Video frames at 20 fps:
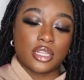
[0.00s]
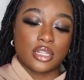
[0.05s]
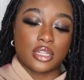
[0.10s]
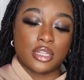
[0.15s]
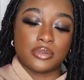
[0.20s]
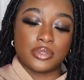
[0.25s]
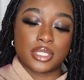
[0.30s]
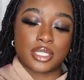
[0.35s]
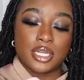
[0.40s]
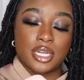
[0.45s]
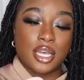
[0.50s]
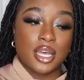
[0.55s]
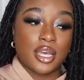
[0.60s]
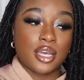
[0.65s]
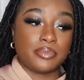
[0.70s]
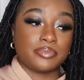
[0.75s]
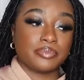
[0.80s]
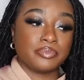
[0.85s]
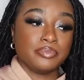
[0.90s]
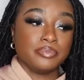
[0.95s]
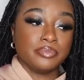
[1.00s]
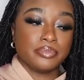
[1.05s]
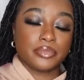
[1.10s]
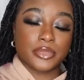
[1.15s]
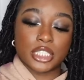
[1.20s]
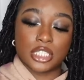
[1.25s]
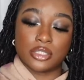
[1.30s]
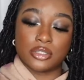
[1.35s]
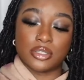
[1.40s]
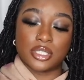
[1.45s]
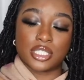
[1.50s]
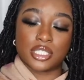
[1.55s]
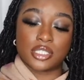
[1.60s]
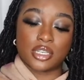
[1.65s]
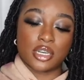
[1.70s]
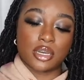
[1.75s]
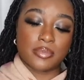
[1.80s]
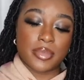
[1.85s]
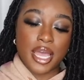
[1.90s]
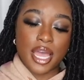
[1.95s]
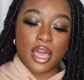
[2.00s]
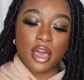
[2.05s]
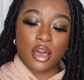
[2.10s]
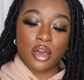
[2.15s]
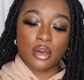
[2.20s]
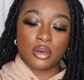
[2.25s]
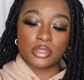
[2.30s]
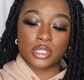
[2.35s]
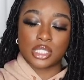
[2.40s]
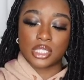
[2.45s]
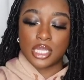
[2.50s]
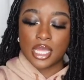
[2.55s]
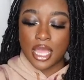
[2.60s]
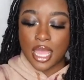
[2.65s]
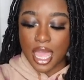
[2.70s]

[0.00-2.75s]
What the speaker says: close it up so it doesn't come out.